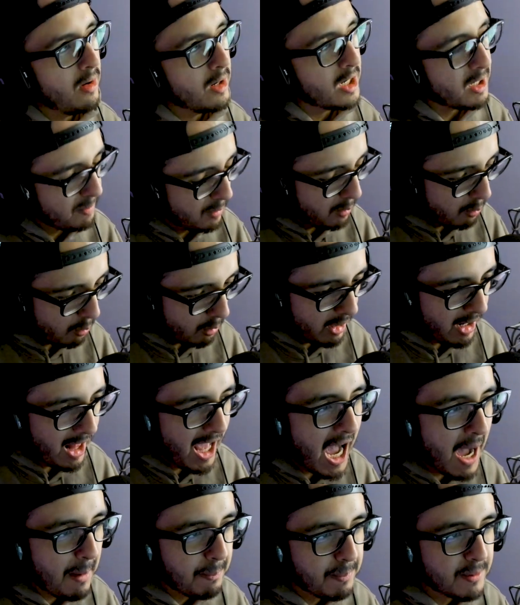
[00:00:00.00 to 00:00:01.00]
Okay, but what
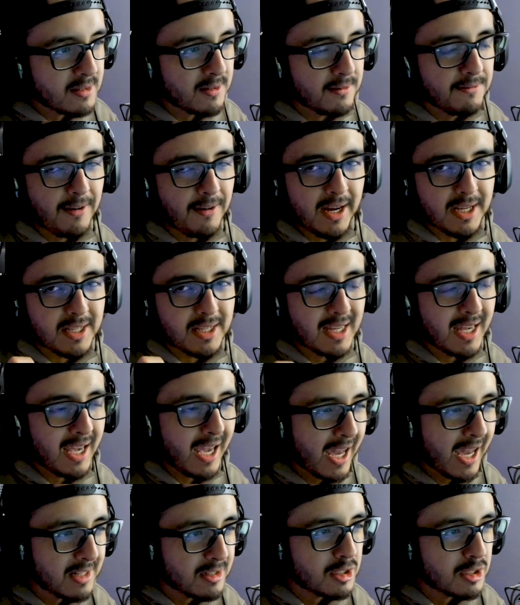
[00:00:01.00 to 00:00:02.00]
happens if I
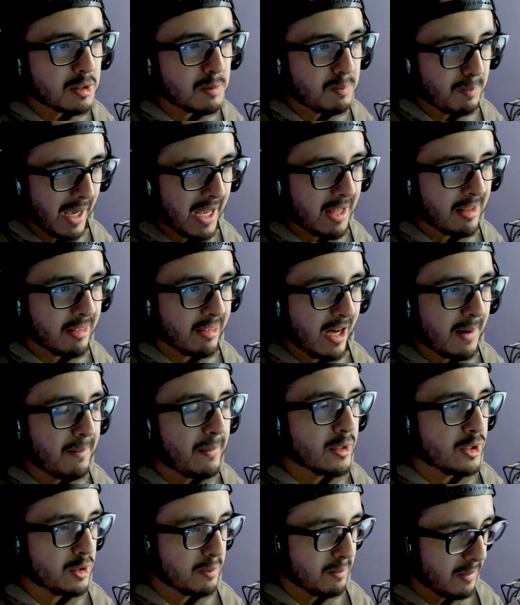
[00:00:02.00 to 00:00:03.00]
can't spend that
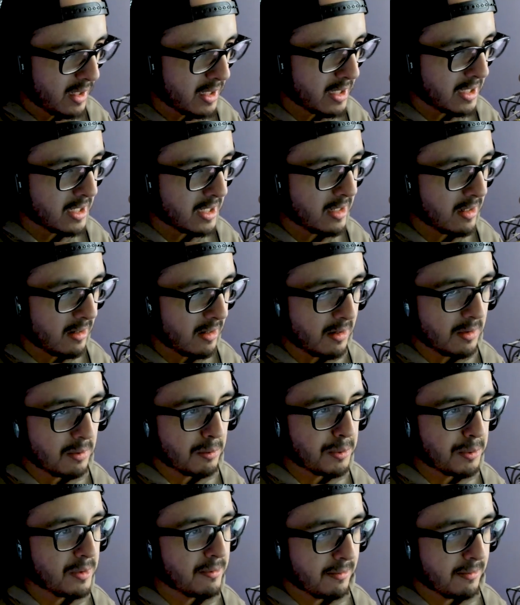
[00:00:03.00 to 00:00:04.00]
much money on
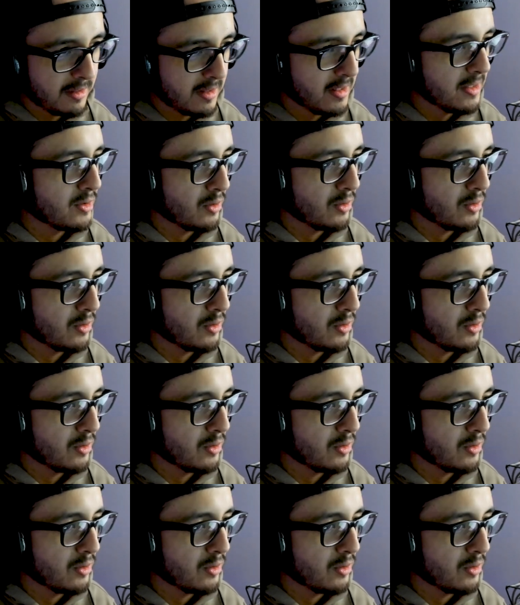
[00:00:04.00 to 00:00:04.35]
one of these